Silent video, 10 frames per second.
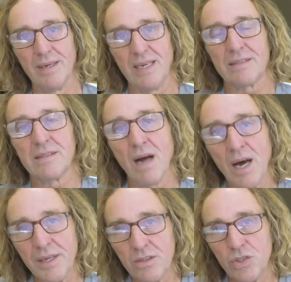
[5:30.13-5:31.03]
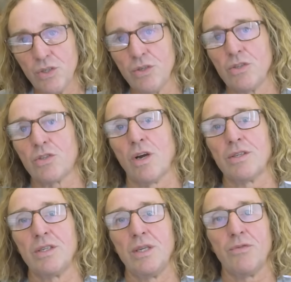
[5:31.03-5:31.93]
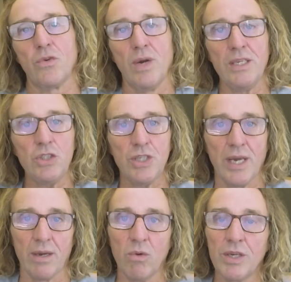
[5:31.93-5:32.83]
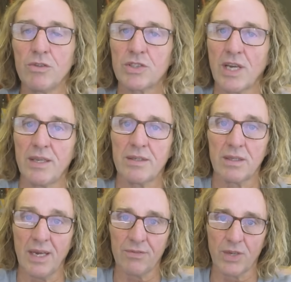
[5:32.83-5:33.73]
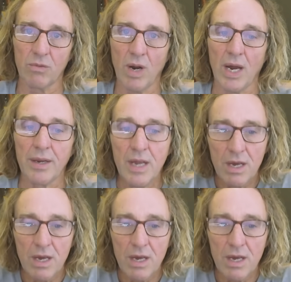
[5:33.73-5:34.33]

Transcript: It's not until you start to differentiate what you send to left and right